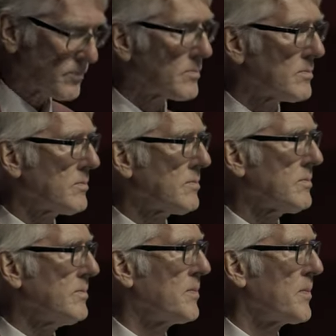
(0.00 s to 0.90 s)

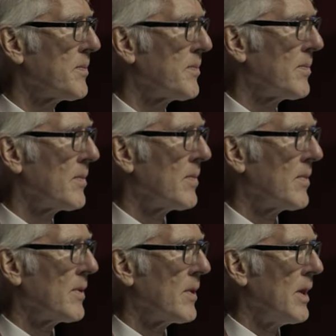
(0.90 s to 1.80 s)

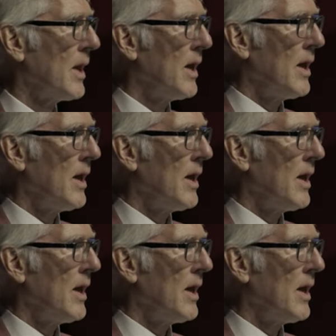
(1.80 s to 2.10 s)
(silence)